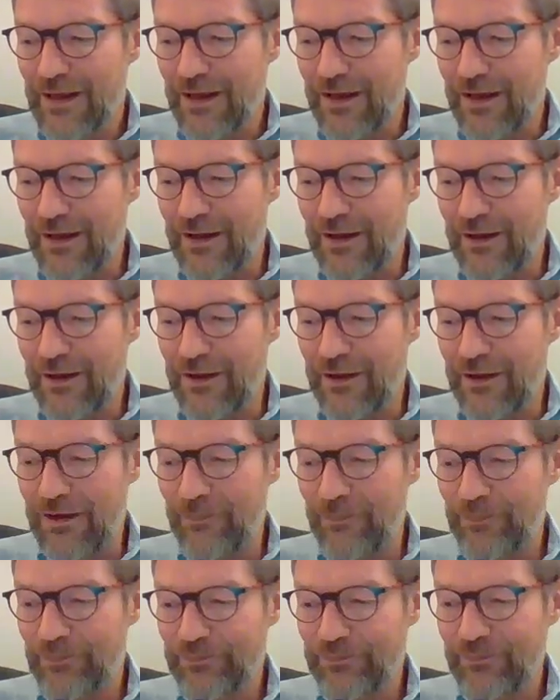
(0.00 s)

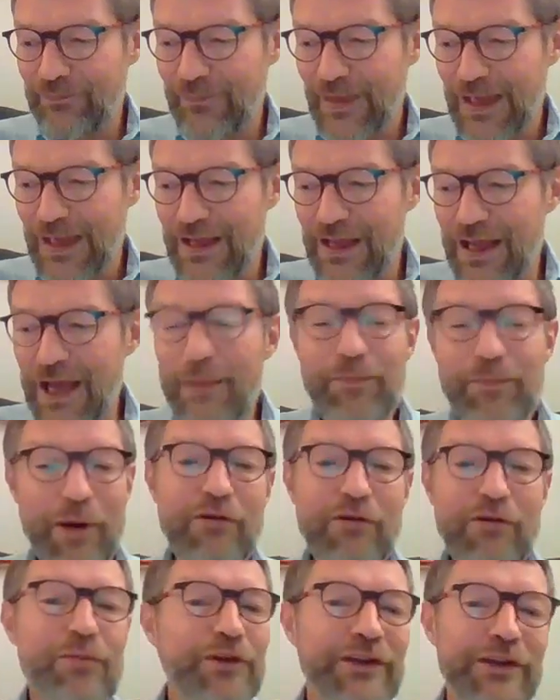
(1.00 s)

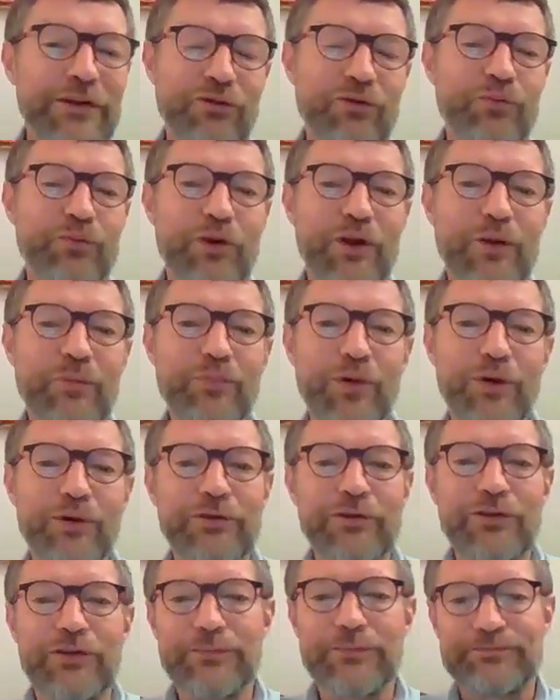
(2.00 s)
empowerment is super
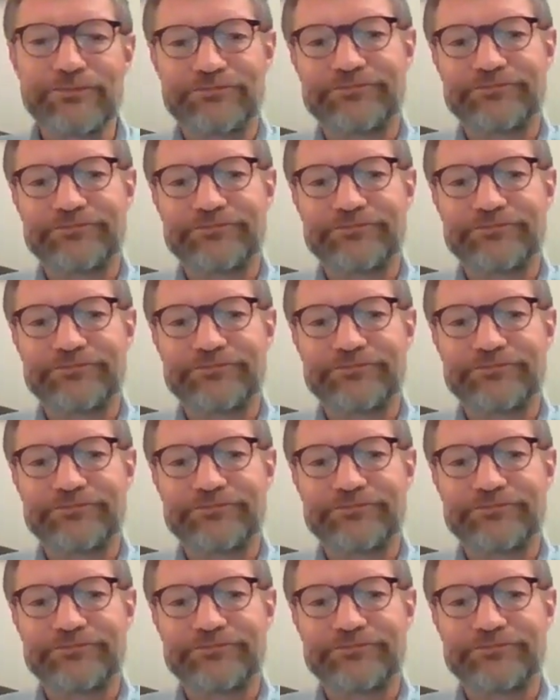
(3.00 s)
important.